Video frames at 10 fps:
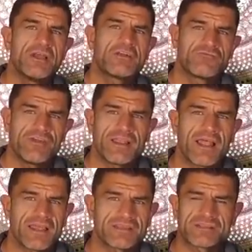
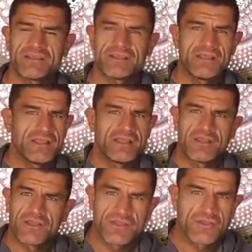Realize that
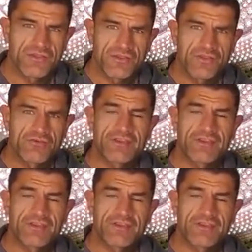you're